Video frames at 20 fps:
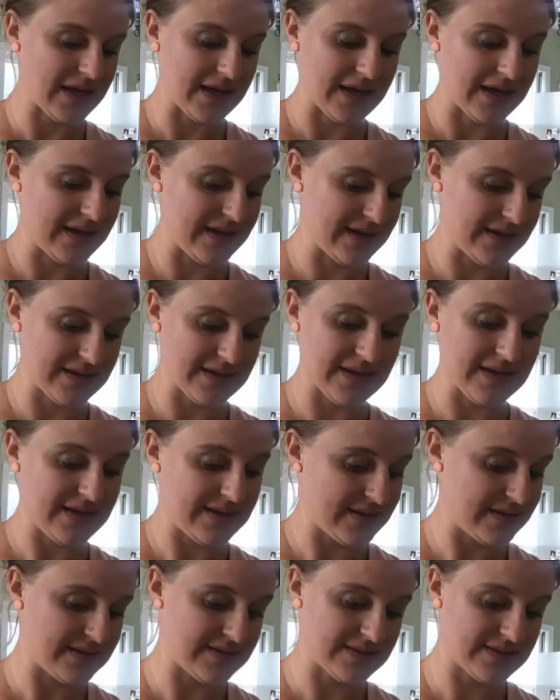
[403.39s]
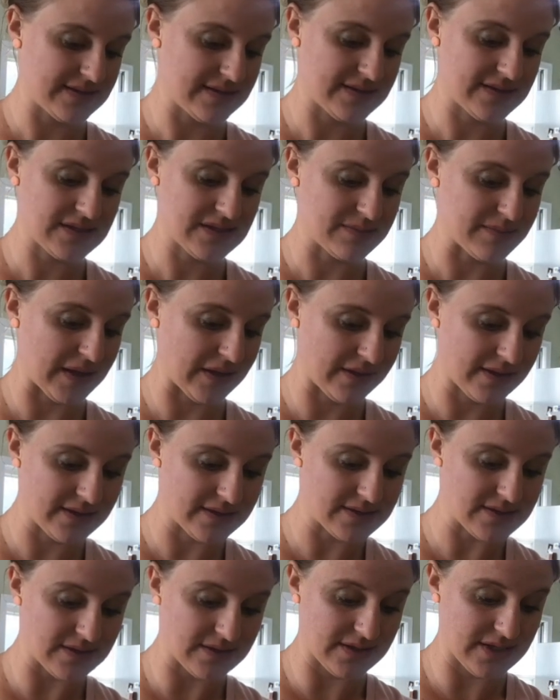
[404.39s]
and it is
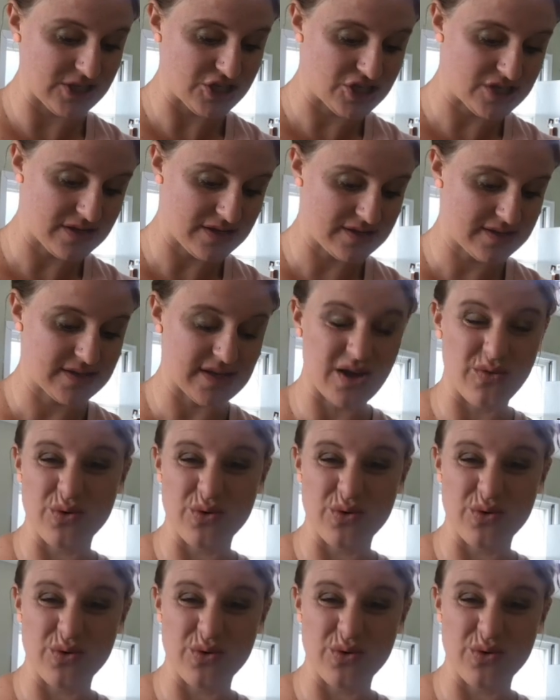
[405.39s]
smelling delicious.